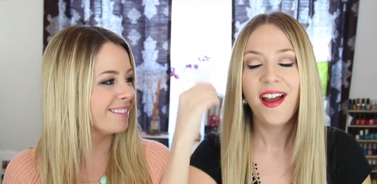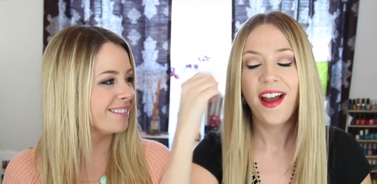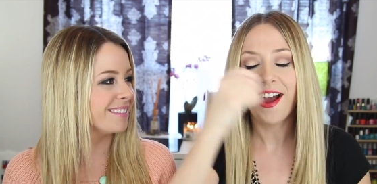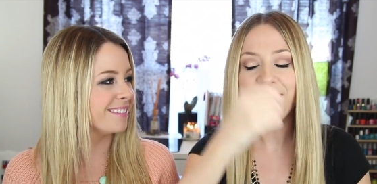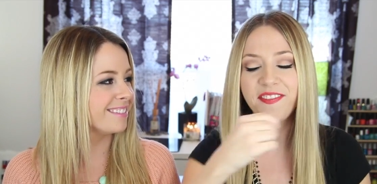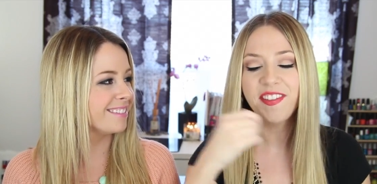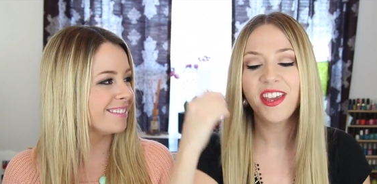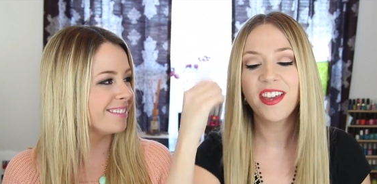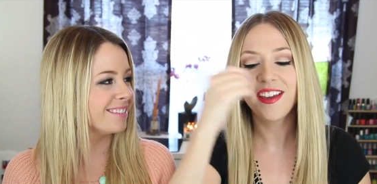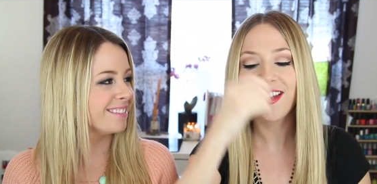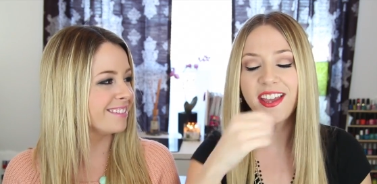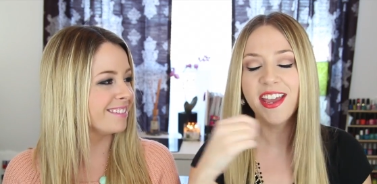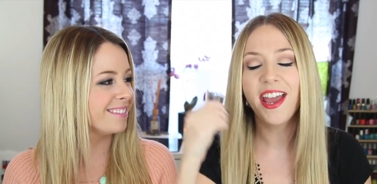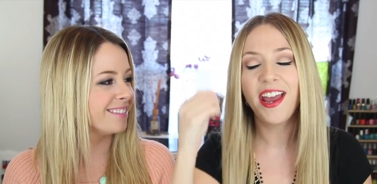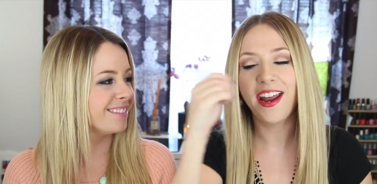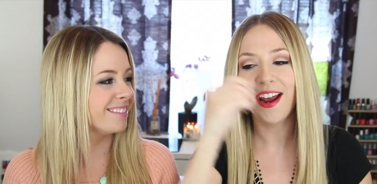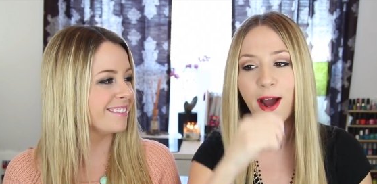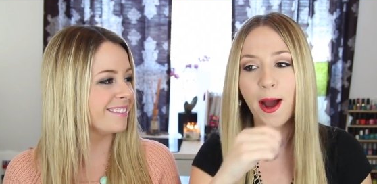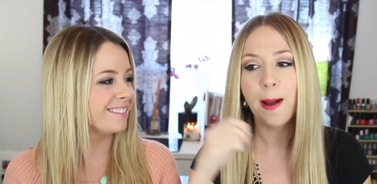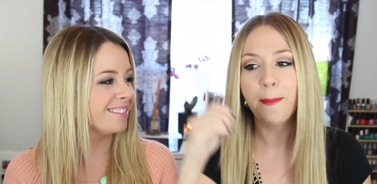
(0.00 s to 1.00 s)
Speaker 1: and they
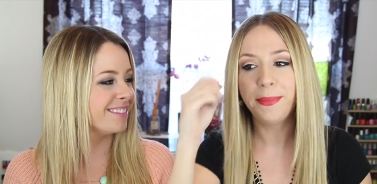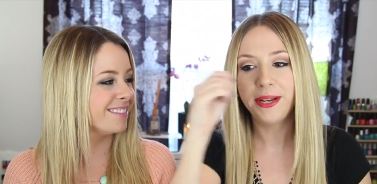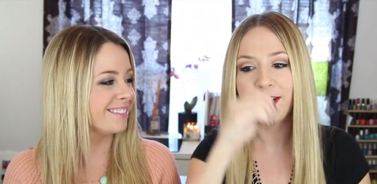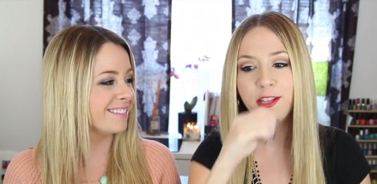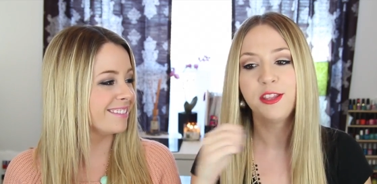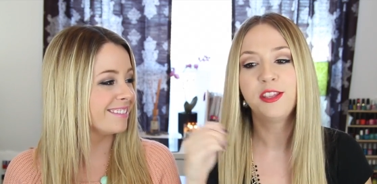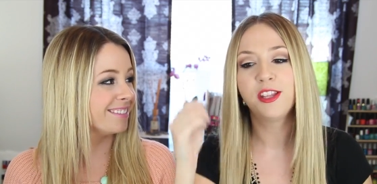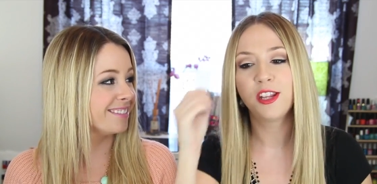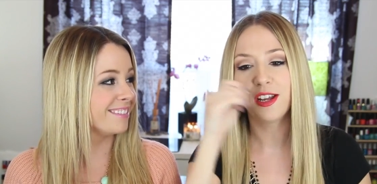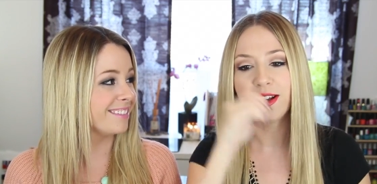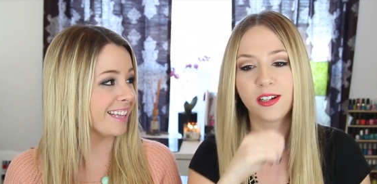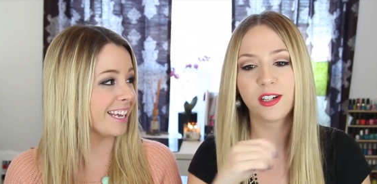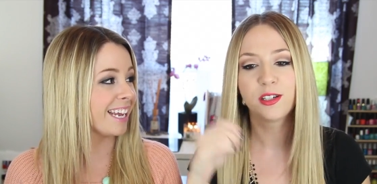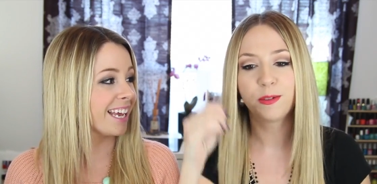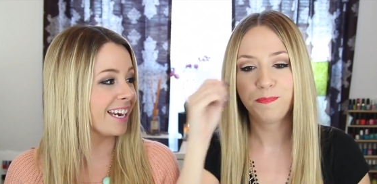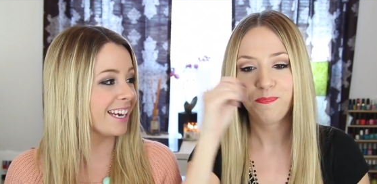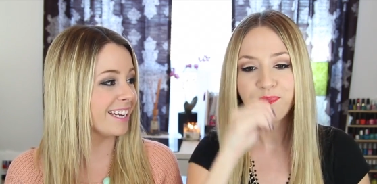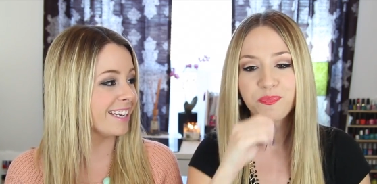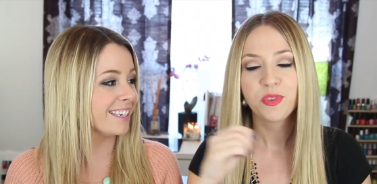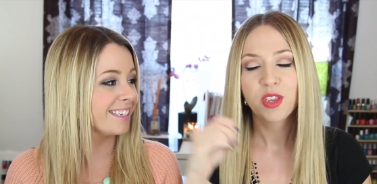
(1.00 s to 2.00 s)
get up in the they
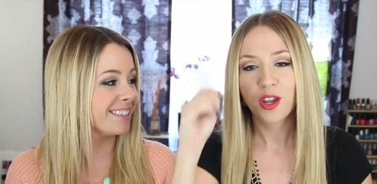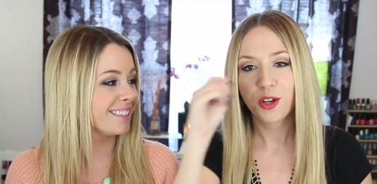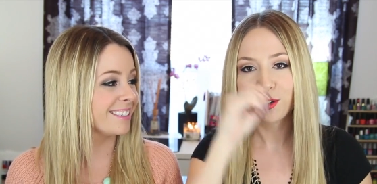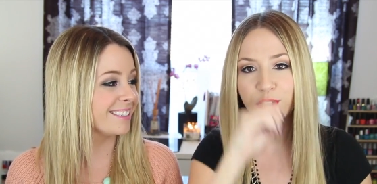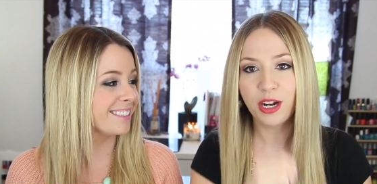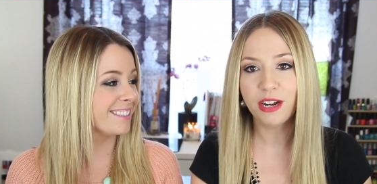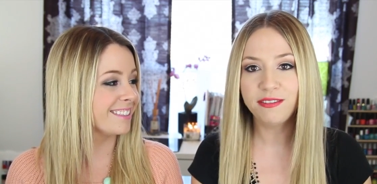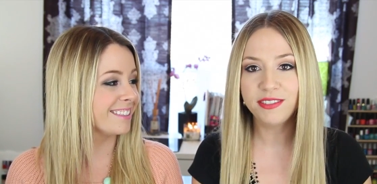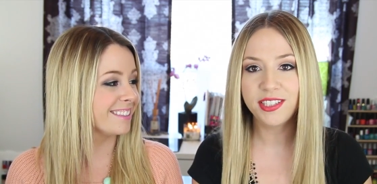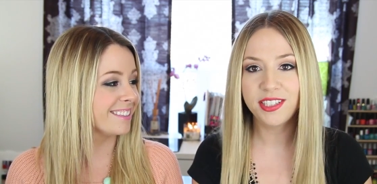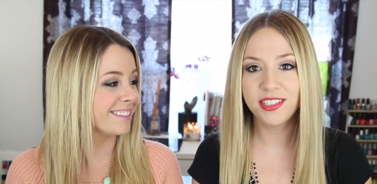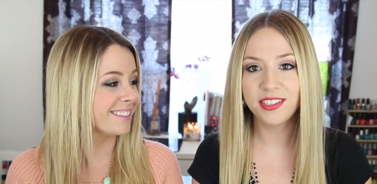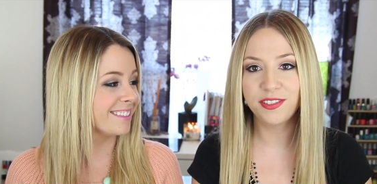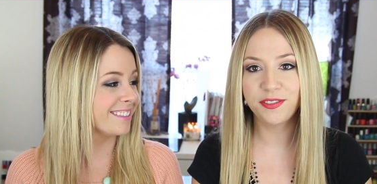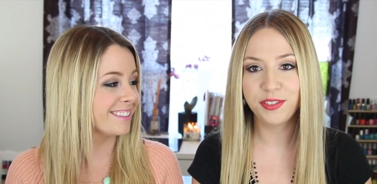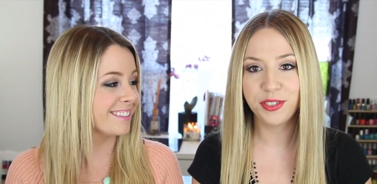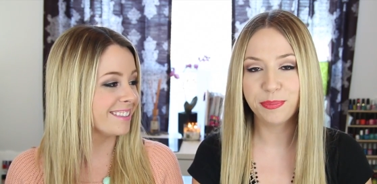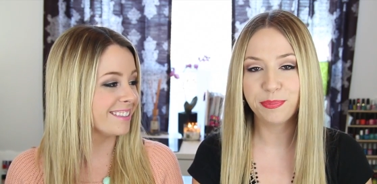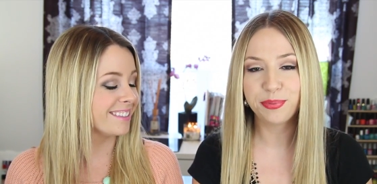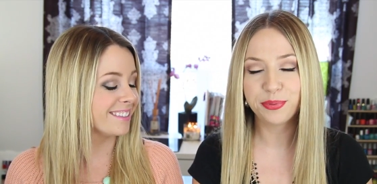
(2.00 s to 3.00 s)
get it. crevices
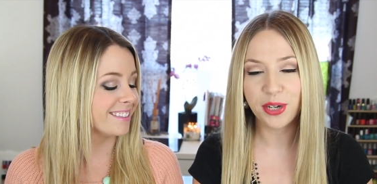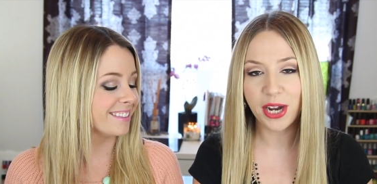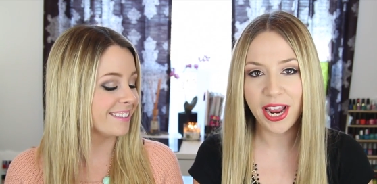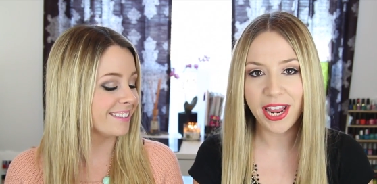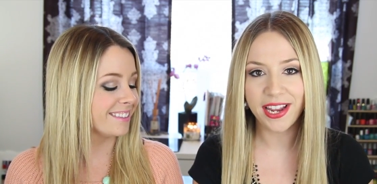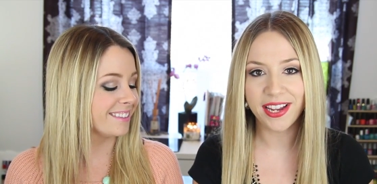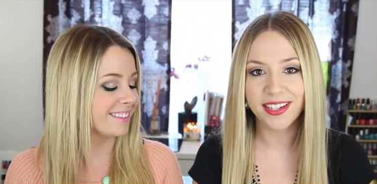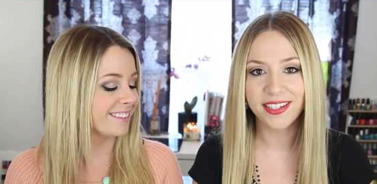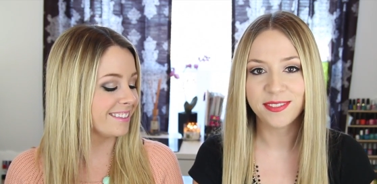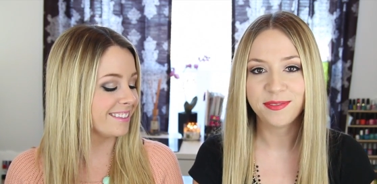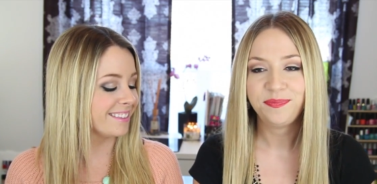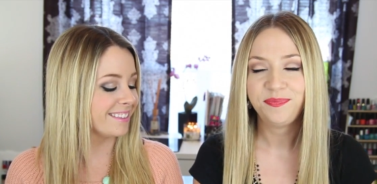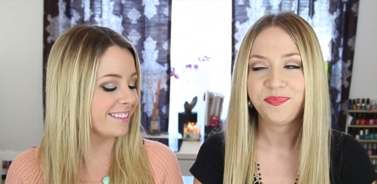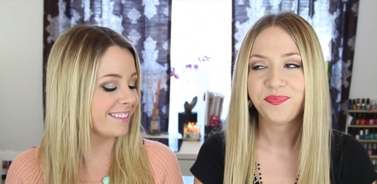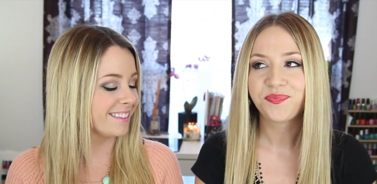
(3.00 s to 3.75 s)
of your brain.